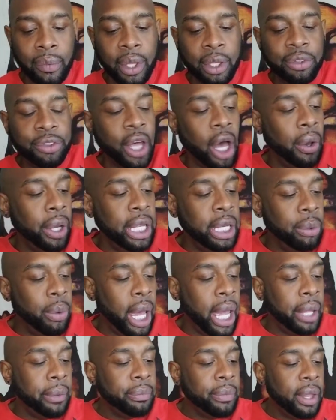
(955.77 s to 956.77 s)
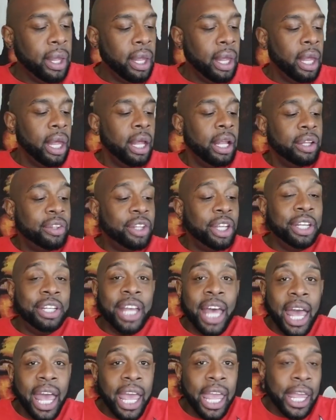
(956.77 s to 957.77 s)
So anyway,
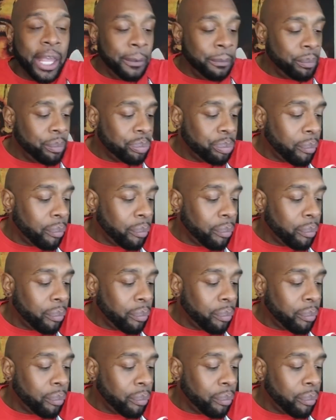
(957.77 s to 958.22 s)
today,